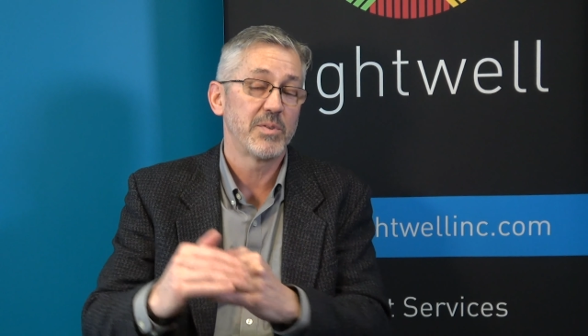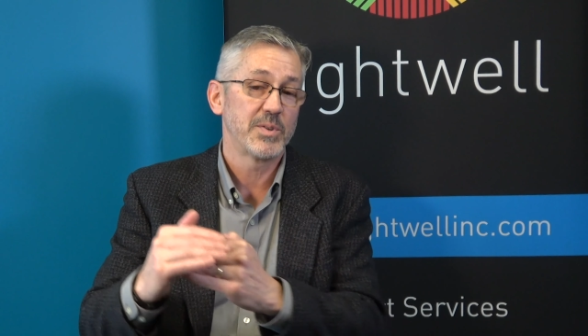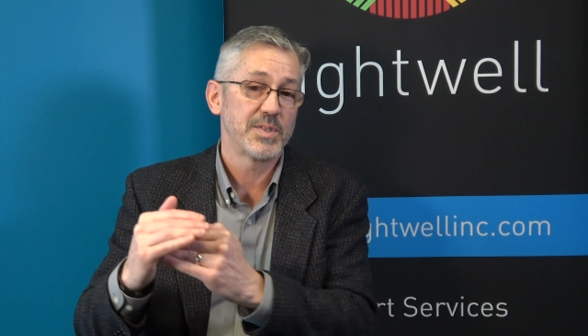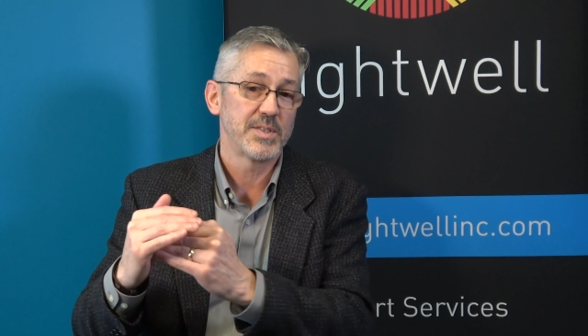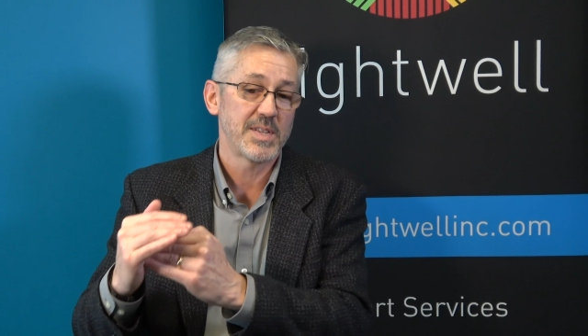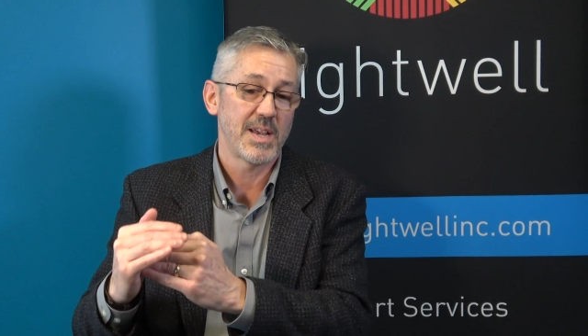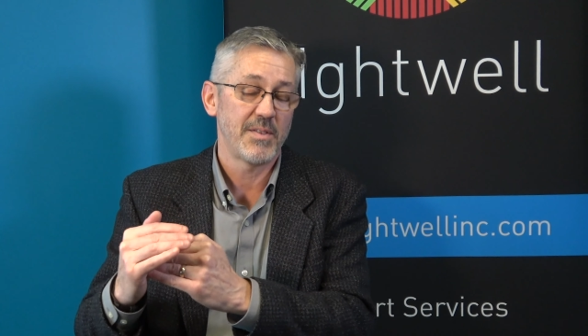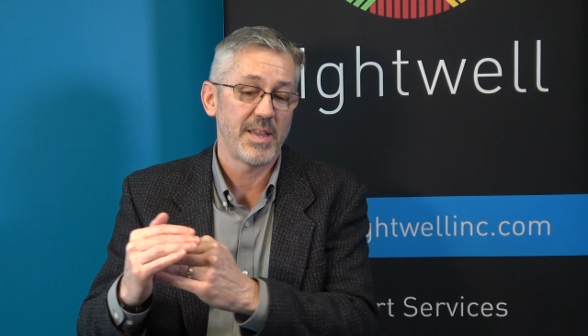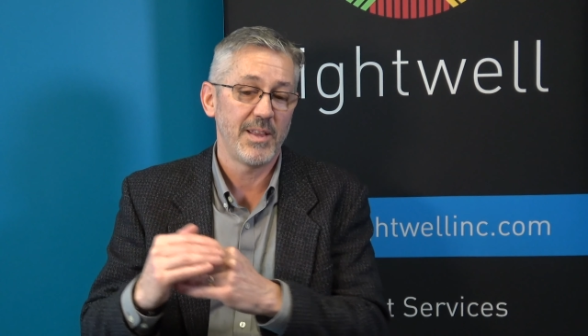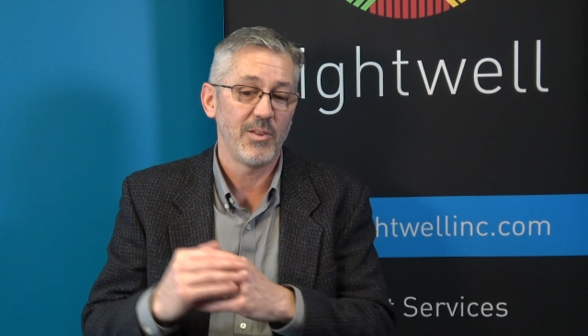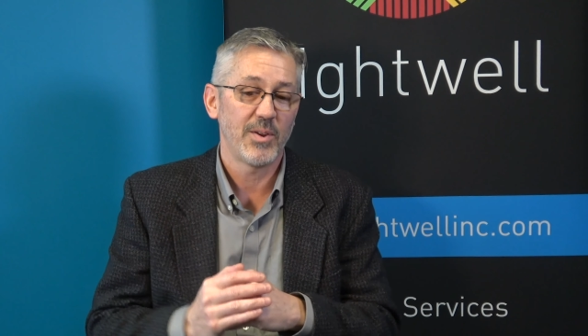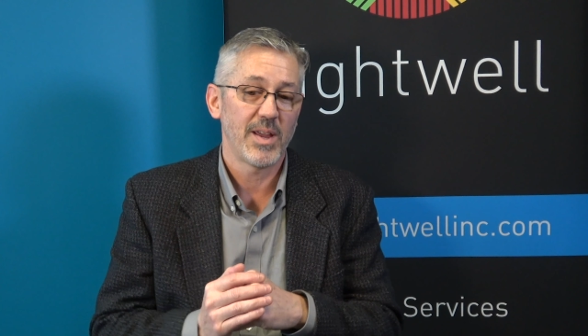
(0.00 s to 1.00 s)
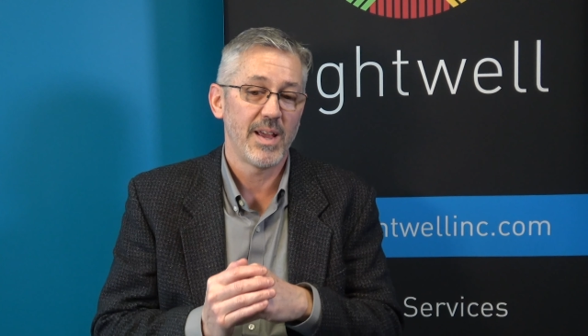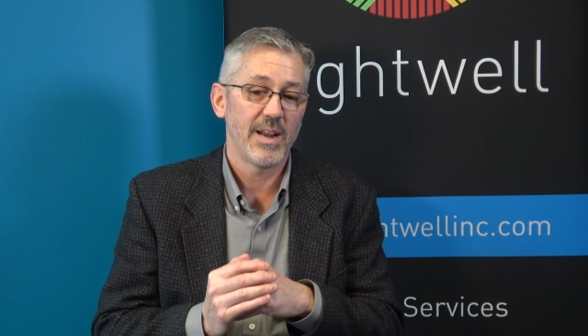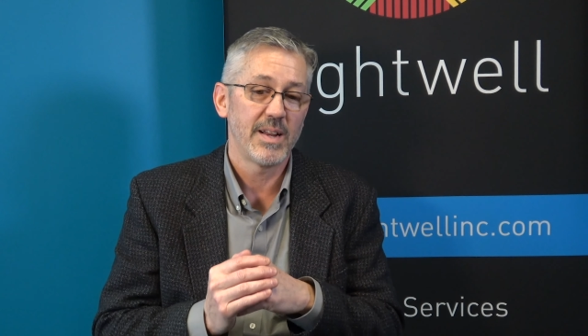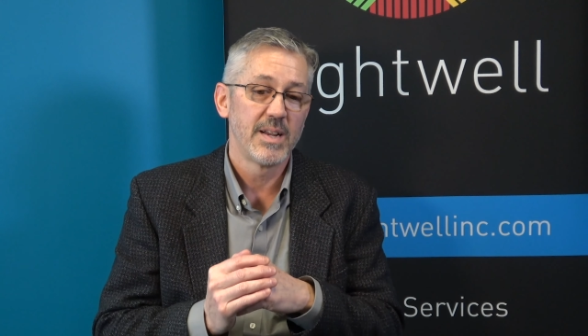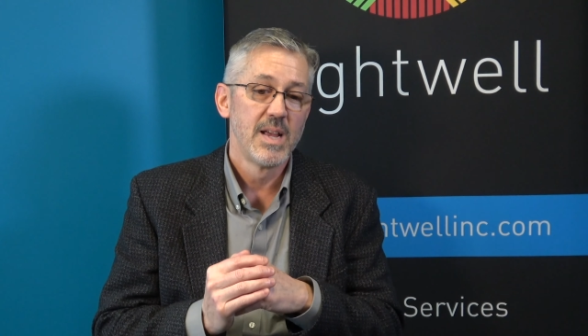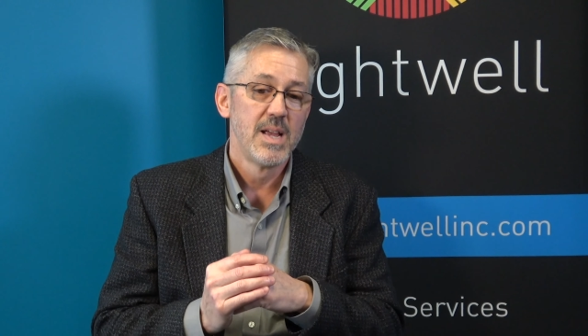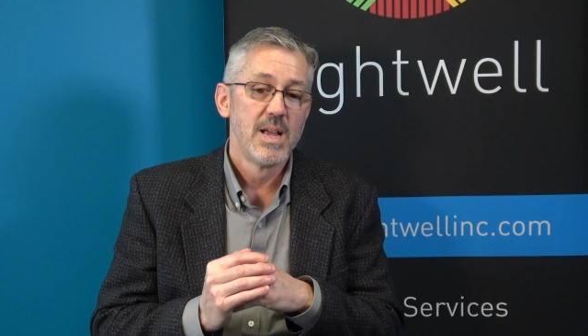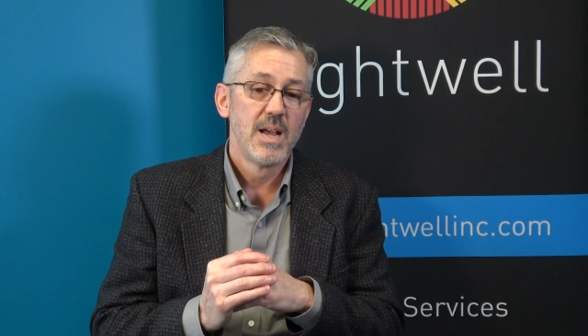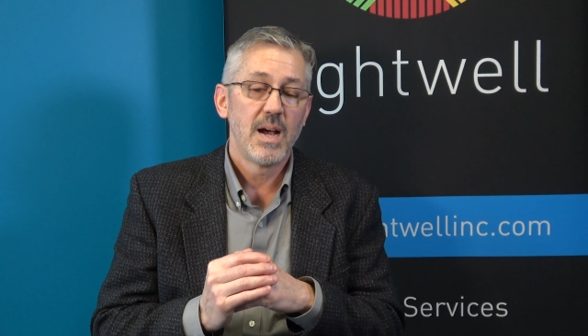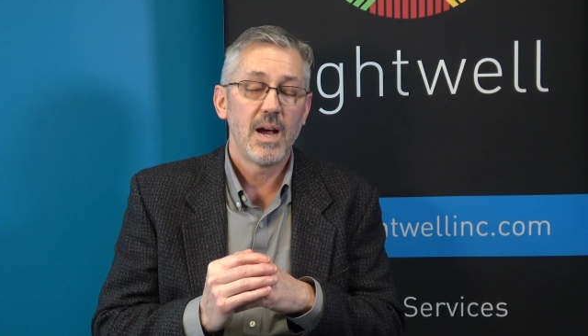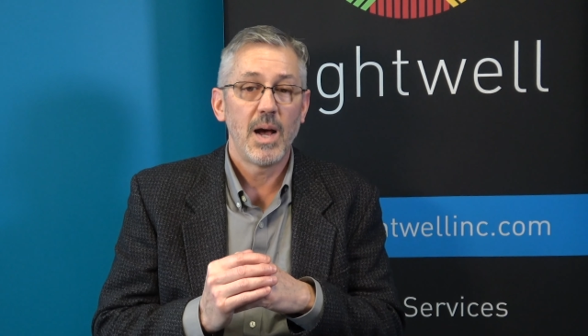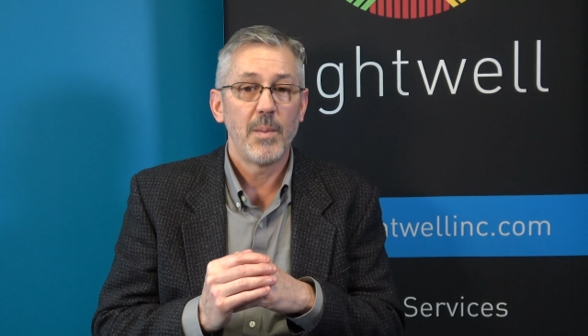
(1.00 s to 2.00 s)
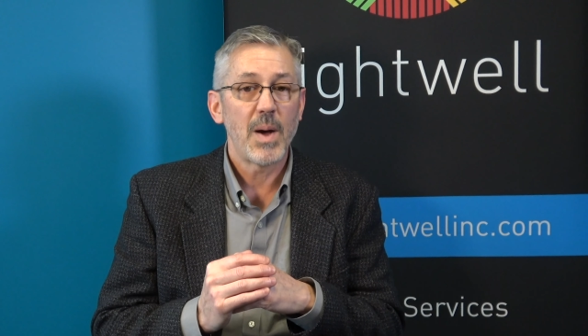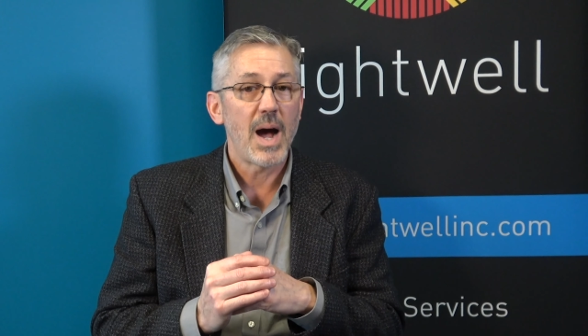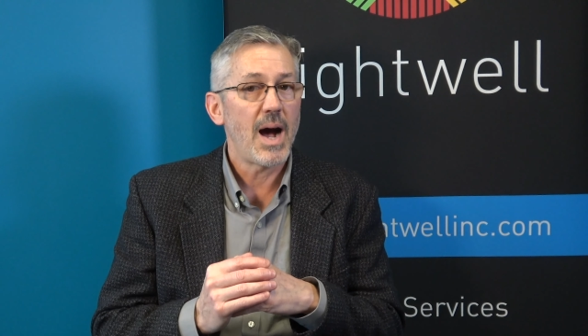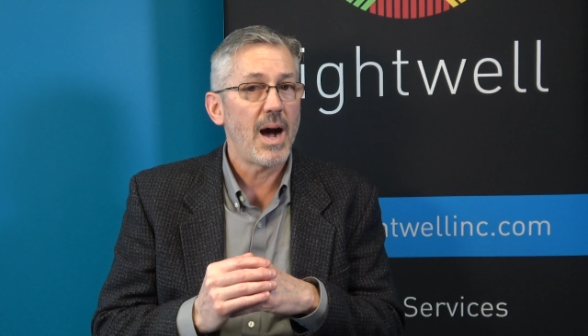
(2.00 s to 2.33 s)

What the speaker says: versus how they look at it.